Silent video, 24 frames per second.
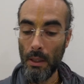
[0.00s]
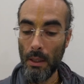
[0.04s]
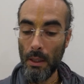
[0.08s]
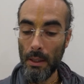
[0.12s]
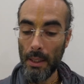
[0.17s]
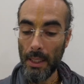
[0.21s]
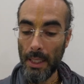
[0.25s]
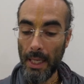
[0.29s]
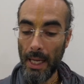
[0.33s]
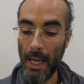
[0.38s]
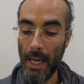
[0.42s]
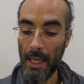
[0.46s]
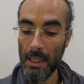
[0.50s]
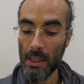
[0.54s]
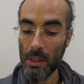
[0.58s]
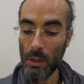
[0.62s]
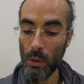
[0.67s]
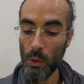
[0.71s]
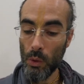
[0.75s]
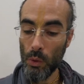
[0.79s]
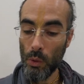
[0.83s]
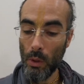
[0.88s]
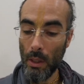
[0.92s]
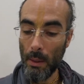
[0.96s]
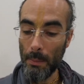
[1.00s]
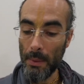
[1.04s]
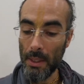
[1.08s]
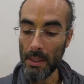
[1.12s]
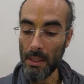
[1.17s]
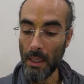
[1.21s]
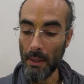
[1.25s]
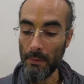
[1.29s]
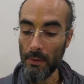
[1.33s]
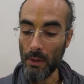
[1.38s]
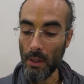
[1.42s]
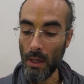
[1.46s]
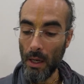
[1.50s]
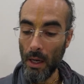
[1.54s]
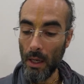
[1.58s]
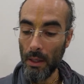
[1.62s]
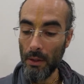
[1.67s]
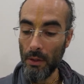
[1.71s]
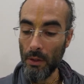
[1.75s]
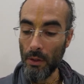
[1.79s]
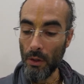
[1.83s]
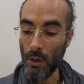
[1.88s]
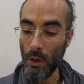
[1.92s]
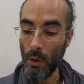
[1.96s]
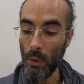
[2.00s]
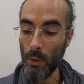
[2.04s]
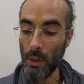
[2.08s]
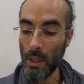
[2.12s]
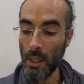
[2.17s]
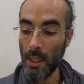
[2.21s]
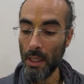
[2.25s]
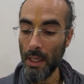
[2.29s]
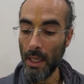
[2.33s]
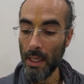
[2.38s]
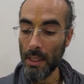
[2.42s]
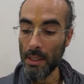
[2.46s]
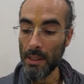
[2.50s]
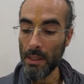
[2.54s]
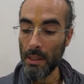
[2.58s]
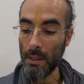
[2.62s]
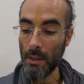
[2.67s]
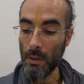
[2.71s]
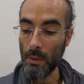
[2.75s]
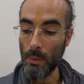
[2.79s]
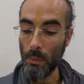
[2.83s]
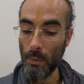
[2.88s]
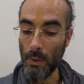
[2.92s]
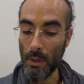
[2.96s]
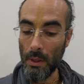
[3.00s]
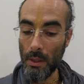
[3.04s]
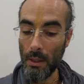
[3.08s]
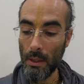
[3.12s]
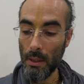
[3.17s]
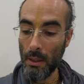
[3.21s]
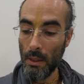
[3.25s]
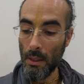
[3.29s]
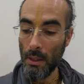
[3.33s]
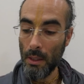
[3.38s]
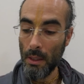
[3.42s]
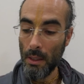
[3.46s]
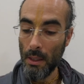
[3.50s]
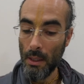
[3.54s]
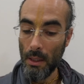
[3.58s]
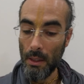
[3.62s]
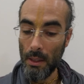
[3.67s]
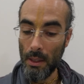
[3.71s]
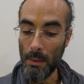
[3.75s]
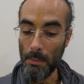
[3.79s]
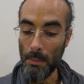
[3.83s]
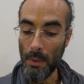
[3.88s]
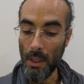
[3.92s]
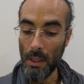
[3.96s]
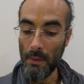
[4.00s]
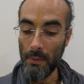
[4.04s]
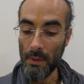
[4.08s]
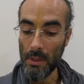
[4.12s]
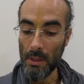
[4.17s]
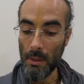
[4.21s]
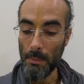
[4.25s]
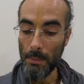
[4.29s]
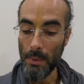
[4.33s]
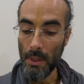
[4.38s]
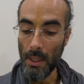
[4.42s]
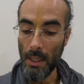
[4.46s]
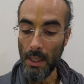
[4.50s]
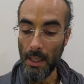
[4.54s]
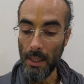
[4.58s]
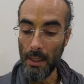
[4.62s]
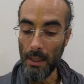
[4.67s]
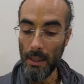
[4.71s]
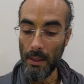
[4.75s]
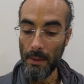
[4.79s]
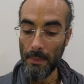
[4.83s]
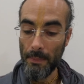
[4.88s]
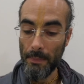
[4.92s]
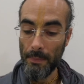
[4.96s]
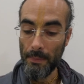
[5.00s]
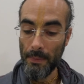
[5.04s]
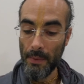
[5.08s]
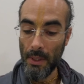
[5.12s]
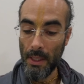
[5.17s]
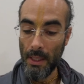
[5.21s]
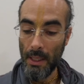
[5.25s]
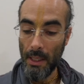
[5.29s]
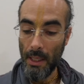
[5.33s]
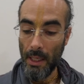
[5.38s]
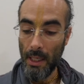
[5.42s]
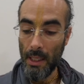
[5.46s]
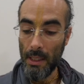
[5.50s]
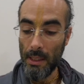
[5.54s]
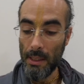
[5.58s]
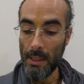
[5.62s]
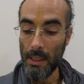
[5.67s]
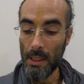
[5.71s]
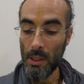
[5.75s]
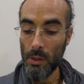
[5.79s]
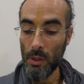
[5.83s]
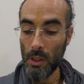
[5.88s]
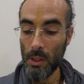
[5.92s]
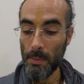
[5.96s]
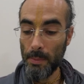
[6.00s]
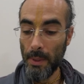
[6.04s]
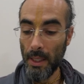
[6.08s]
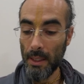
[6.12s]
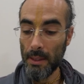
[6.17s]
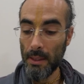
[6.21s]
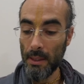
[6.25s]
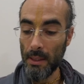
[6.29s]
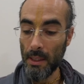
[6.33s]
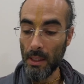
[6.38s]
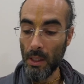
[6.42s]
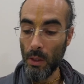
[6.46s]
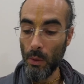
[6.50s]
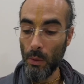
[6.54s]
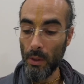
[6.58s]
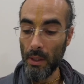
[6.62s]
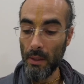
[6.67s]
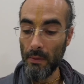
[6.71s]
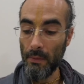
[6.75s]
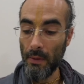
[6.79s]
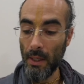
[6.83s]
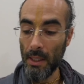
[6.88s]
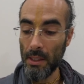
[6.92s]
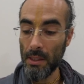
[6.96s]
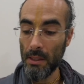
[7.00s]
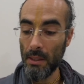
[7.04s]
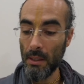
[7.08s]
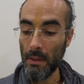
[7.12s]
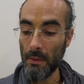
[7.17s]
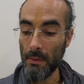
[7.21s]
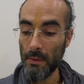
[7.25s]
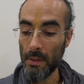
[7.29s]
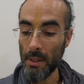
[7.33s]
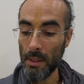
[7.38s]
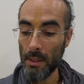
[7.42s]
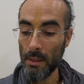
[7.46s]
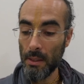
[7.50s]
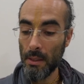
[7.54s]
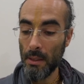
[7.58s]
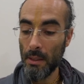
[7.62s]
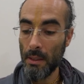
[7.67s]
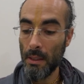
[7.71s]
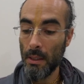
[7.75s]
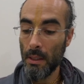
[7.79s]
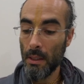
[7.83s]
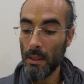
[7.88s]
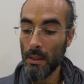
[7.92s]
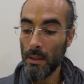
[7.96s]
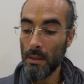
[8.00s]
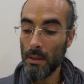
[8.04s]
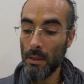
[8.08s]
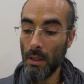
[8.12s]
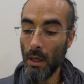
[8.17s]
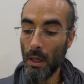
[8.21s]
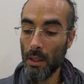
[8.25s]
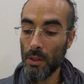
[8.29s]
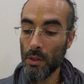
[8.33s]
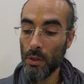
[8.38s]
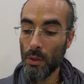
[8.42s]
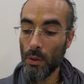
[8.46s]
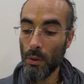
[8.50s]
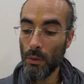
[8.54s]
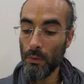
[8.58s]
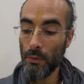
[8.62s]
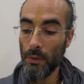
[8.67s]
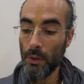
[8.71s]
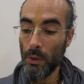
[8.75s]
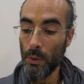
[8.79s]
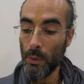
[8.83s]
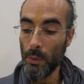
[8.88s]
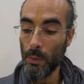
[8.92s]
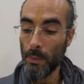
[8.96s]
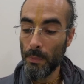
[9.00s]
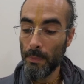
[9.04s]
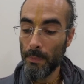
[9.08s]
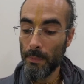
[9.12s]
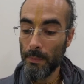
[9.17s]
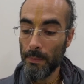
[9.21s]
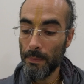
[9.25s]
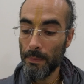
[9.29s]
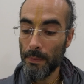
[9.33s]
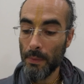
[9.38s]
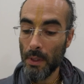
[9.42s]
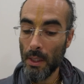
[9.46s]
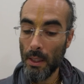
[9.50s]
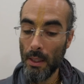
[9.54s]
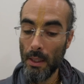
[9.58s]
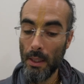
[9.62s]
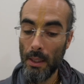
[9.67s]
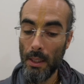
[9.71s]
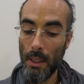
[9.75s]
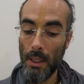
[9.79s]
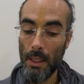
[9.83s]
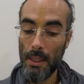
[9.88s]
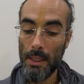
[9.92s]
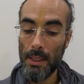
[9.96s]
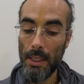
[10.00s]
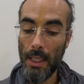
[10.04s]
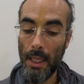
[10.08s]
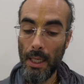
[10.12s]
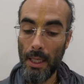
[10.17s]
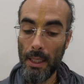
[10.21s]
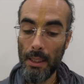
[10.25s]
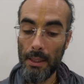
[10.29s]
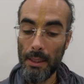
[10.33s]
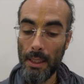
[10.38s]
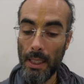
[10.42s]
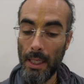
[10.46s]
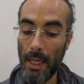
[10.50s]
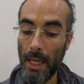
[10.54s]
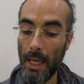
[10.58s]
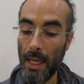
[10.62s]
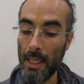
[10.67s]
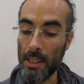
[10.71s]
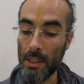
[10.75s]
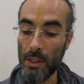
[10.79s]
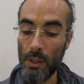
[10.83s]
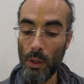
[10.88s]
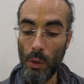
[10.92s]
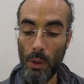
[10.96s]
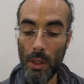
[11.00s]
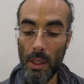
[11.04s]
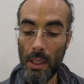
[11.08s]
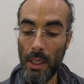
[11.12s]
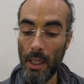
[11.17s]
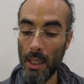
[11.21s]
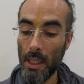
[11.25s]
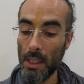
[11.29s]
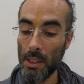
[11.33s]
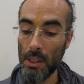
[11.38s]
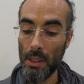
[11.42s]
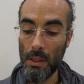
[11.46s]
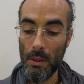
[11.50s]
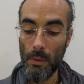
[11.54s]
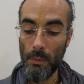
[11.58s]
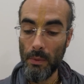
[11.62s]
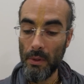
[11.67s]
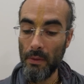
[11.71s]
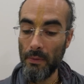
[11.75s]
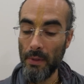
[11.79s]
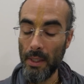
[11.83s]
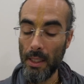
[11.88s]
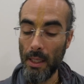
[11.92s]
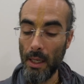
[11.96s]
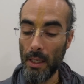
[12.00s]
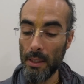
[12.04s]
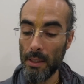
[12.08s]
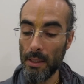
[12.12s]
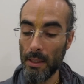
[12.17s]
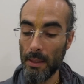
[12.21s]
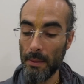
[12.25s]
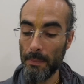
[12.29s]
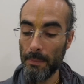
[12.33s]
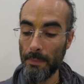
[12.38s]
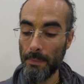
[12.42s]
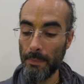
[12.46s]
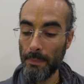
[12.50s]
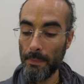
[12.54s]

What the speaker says: The caste Goswamis had forgotten their own connection with the Madhva Sampradaya and disrespected the Gaudiya Vaishnava's doctrinal view, saying that it has no connection with Vedanta.